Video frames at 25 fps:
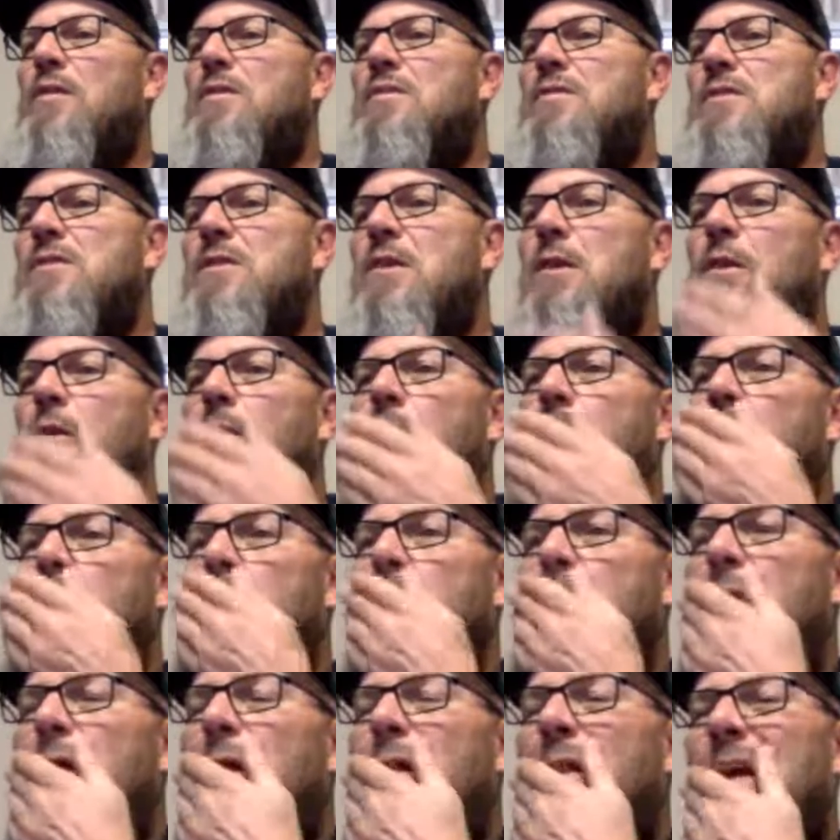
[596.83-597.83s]
So,
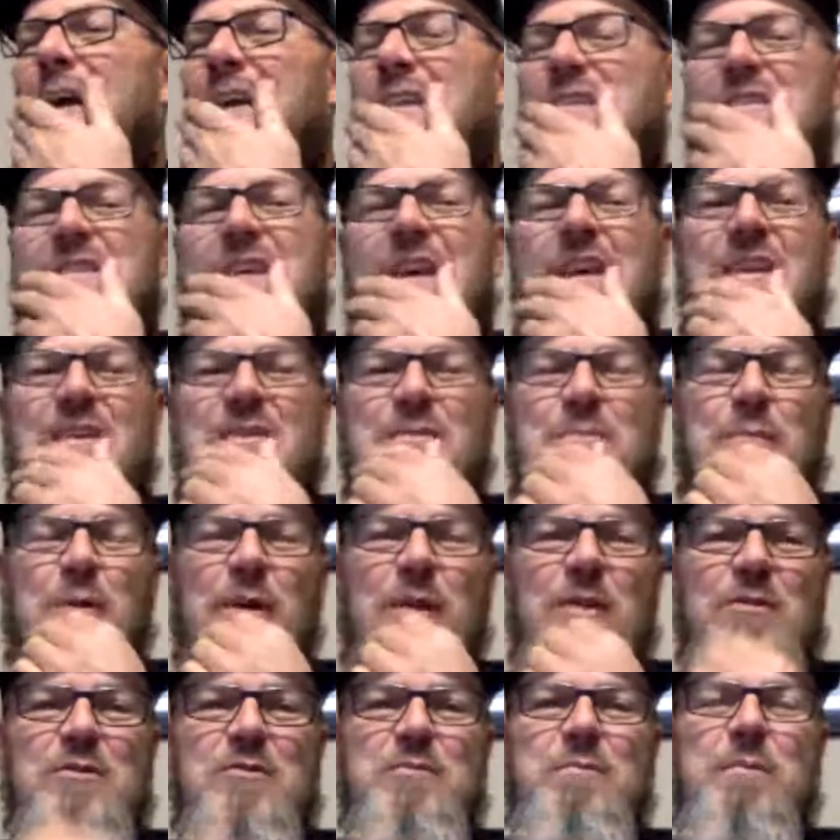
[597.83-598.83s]
like I said, his
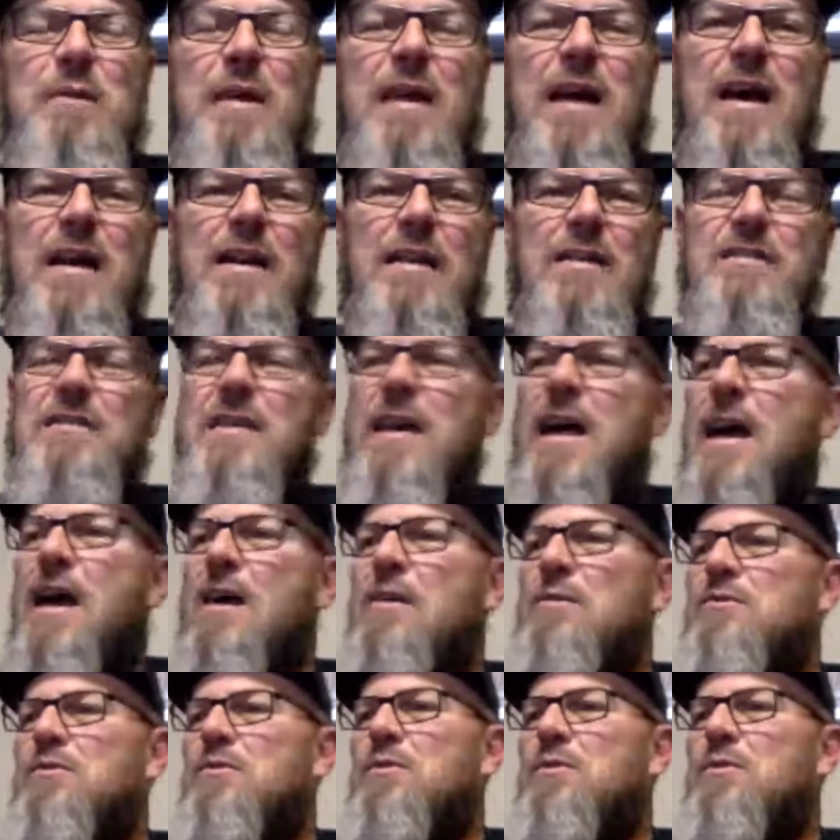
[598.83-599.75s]
mother's been out of town,